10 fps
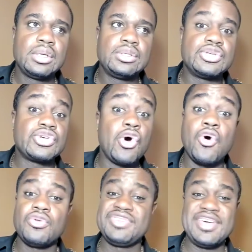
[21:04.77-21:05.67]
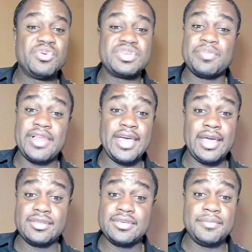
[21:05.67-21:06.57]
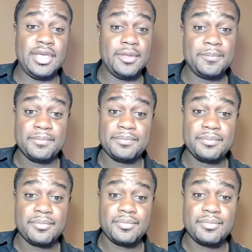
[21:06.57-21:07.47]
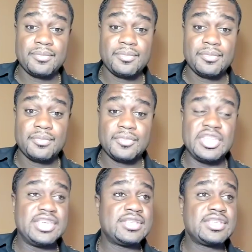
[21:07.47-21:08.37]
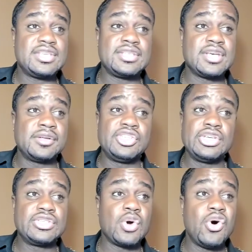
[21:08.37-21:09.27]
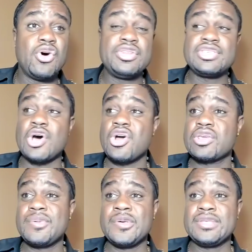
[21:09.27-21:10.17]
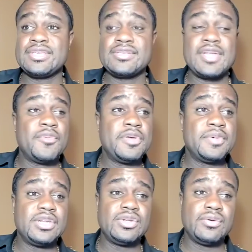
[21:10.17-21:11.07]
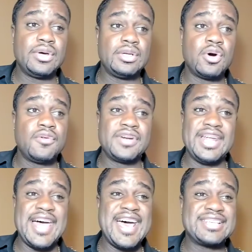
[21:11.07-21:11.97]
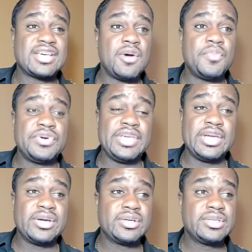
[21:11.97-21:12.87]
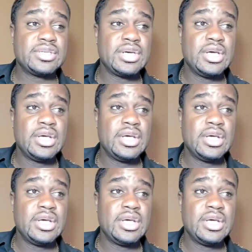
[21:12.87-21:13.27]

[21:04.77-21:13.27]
this whole thing was planned to me. This is just all these arguments that we've been doing over the last couple years.